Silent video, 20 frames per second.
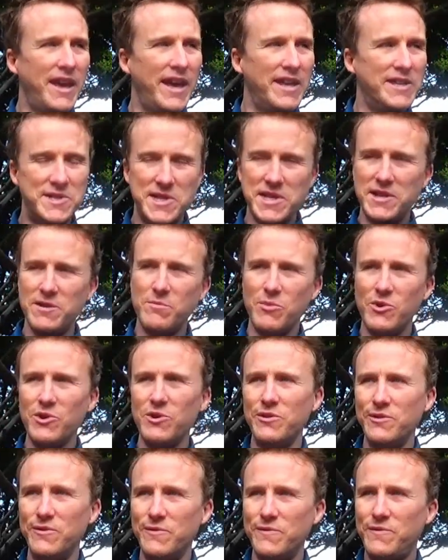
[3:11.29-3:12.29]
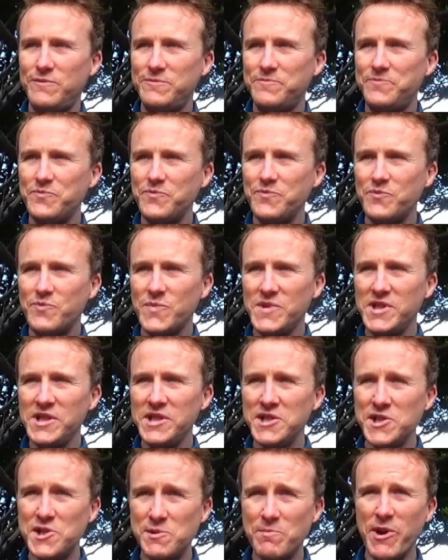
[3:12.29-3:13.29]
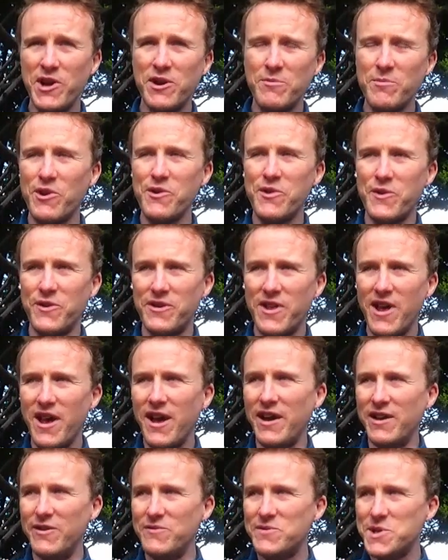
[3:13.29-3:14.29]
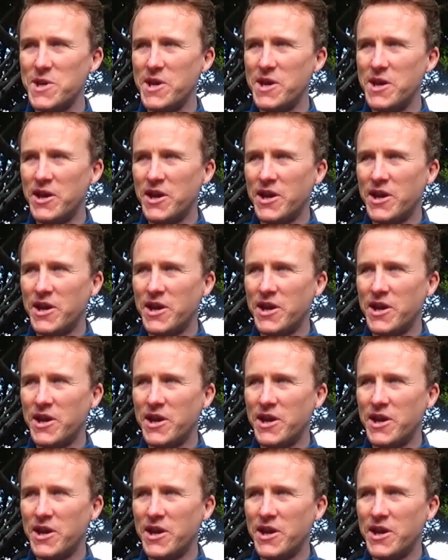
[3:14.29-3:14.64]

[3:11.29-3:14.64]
and didn't move and spared both our lives.